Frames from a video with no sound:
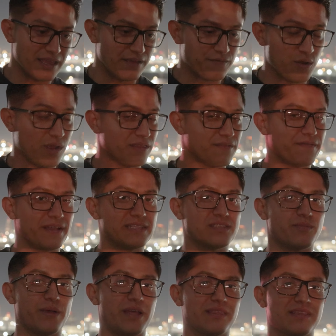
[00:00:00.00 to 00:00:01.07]
if you're on the
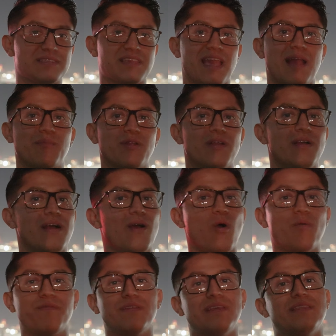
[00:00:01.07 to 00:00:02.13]
fence about this camera,
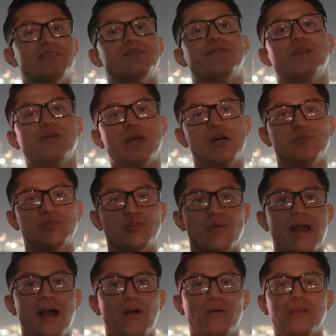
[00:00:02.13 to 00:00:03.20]
hopefully this video helps
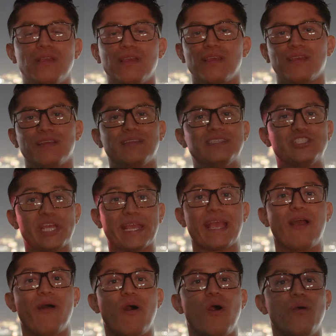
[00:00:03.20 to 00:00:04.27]
you out. Check
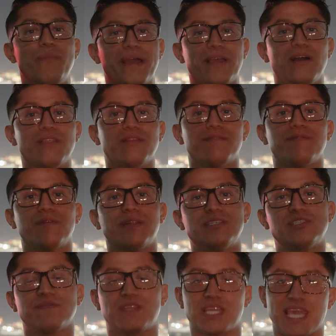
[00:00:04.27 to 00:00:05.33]
out all my other
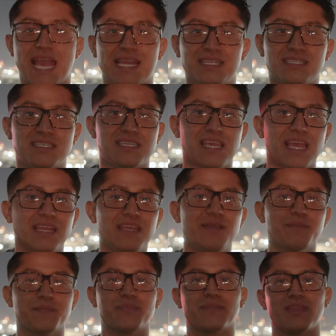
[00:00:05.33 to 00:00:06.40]
footage of the Canon
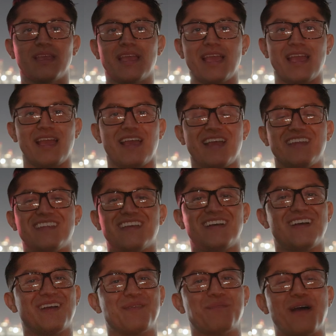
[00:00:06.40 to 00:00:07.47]
C80, and
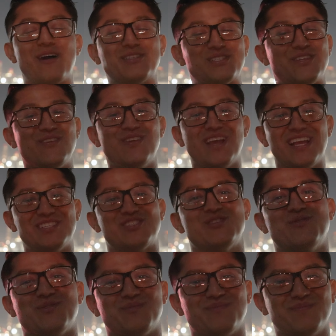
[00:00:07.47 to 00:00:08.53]
I'll see you guys
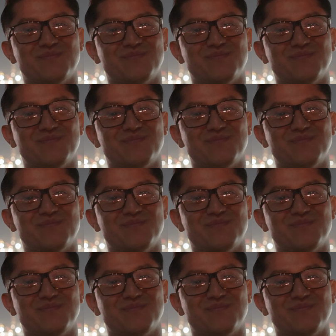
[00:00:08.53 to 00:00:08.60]
soon.